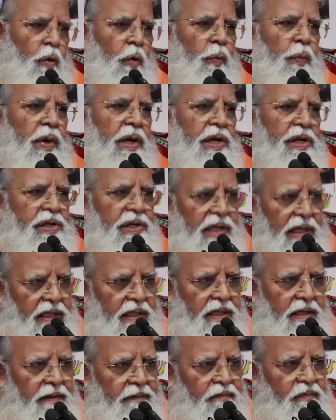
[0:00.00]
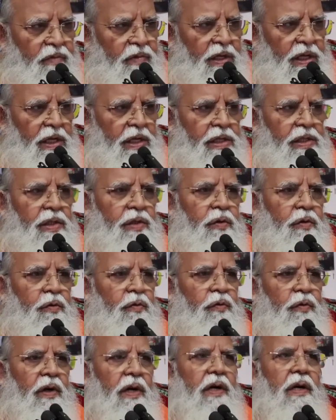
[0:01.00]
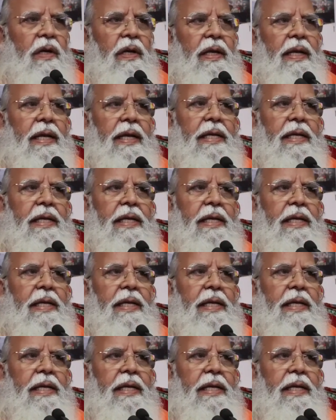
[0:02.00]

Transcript: Upanishad, this word